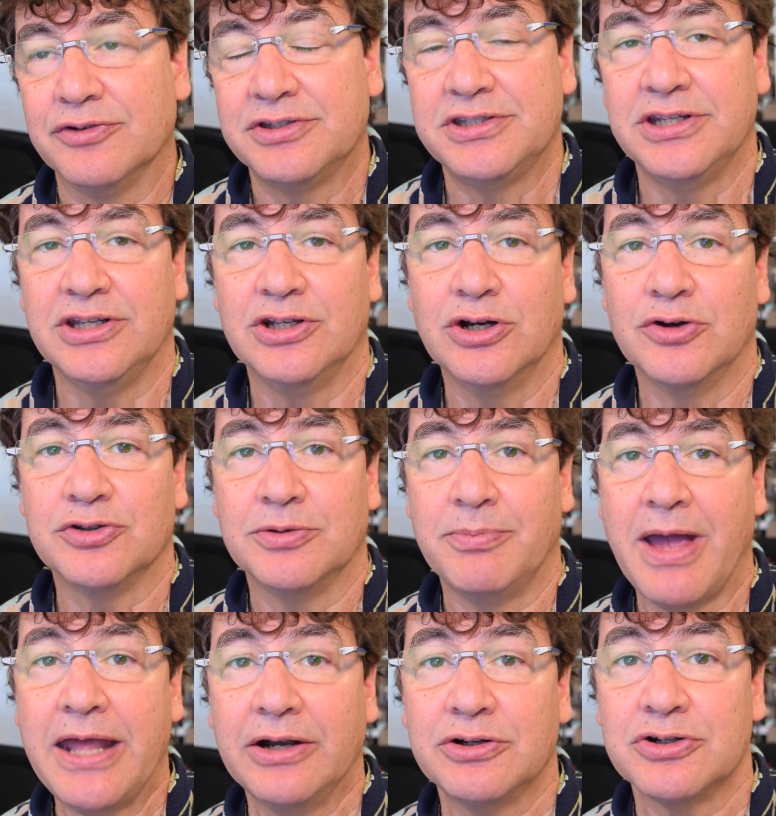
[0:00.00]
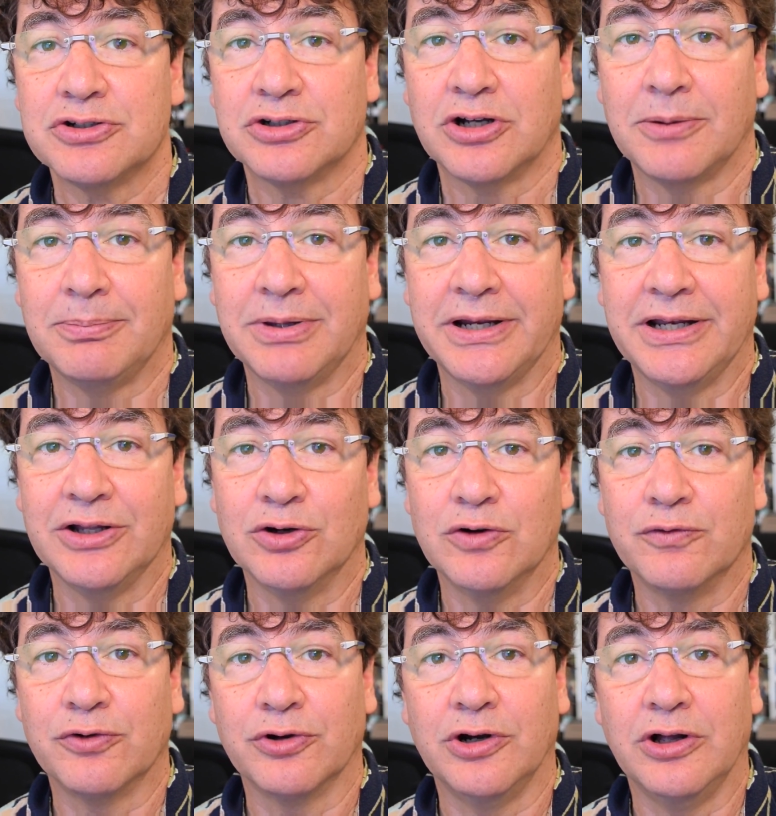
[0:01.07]
CEOs and managers are complaining
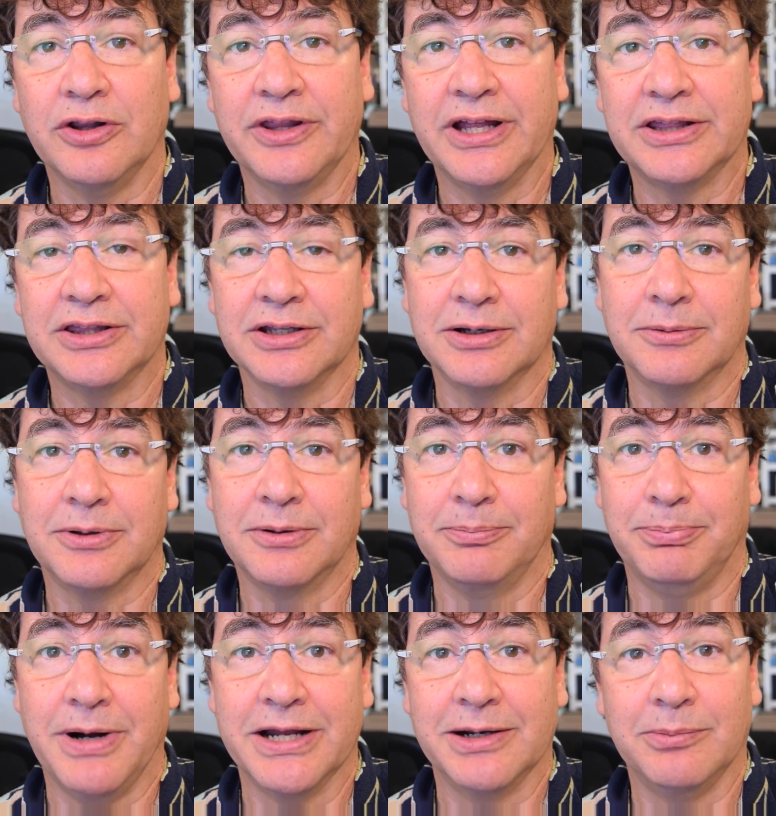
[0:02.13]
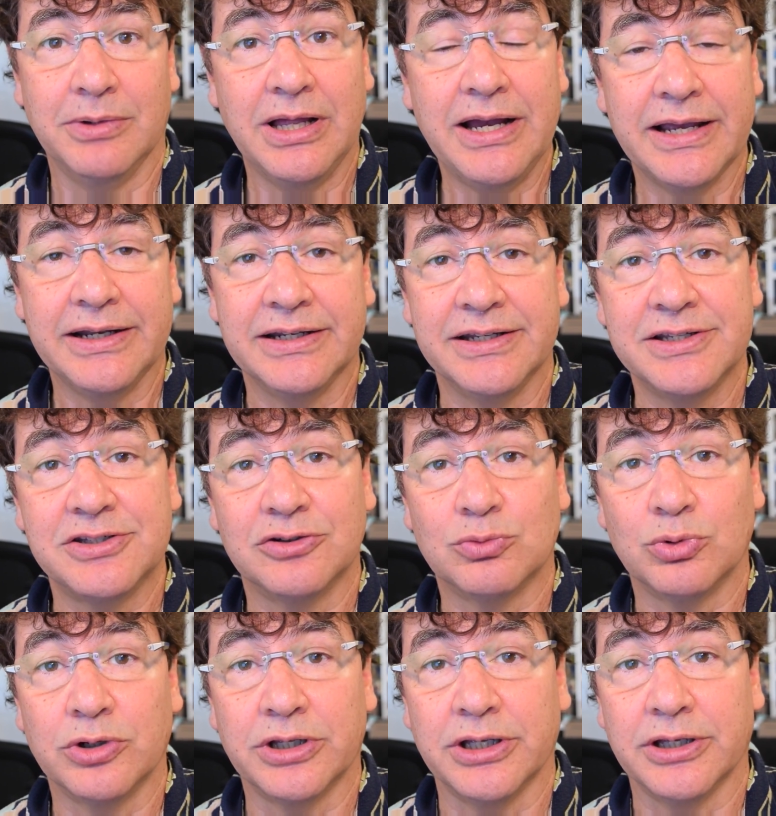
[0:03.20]
overall that the bottom line isn't
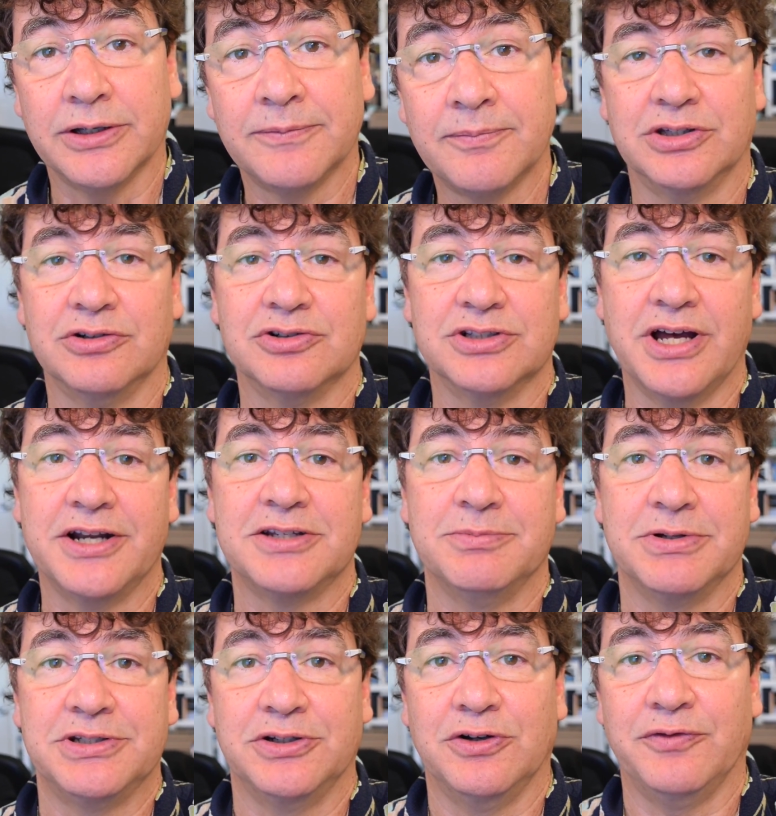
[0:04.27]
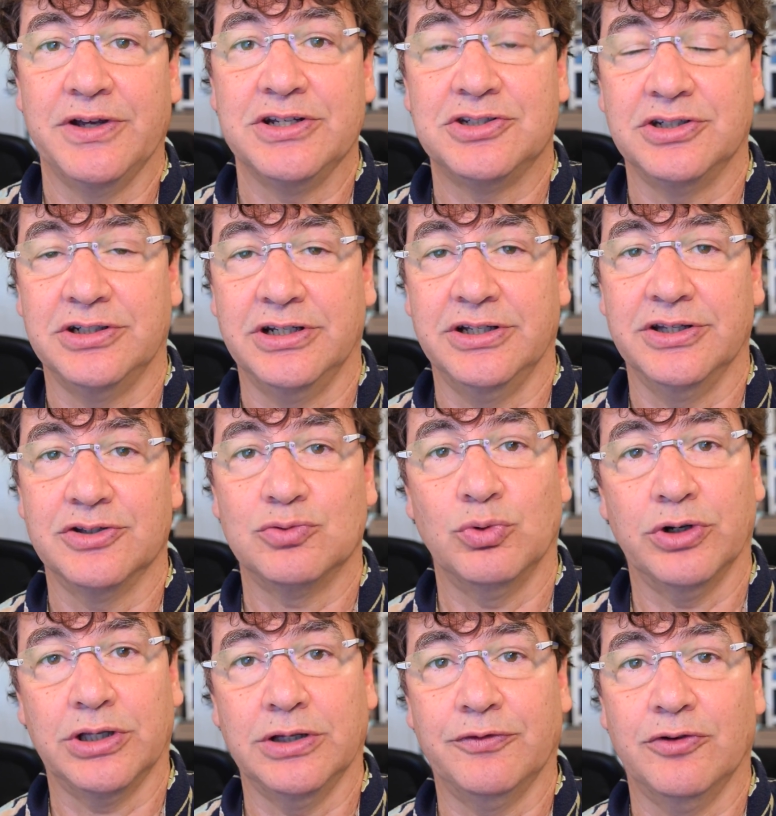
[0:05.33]
working. There's not as much innovation in this
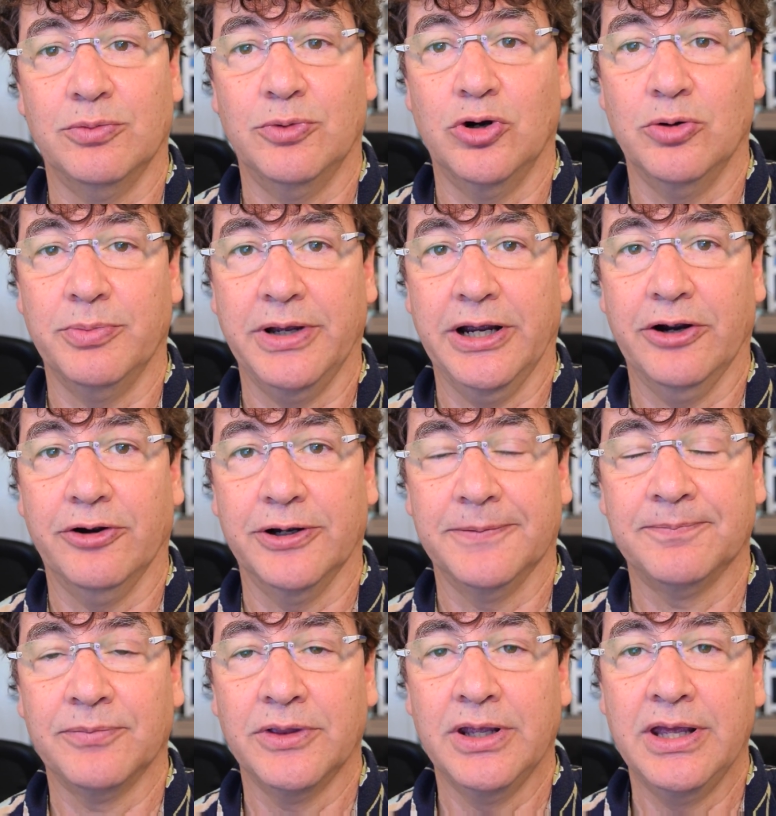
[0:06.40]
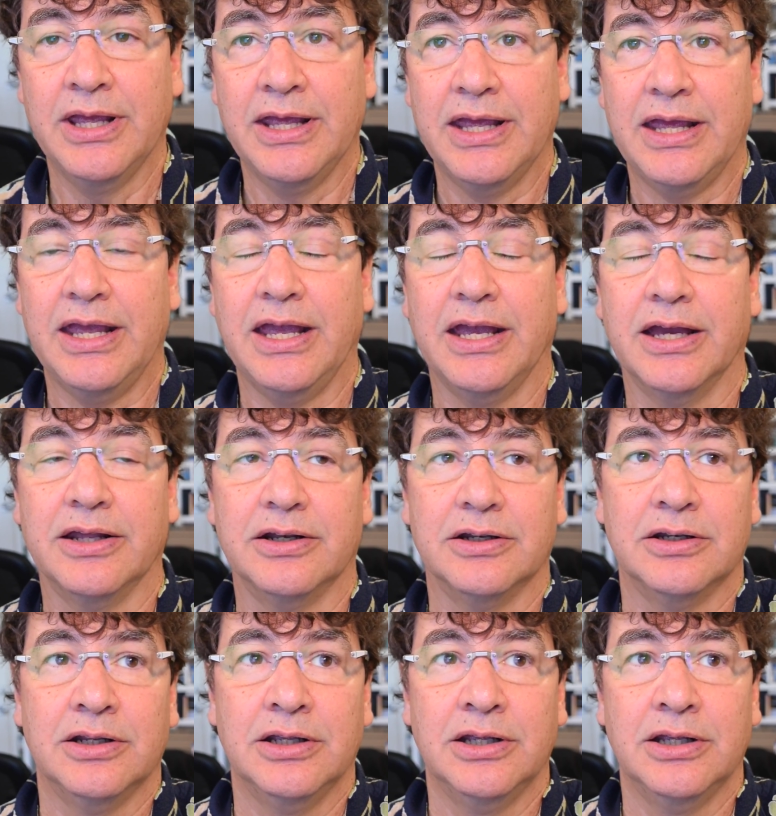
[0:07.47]
working from home era. And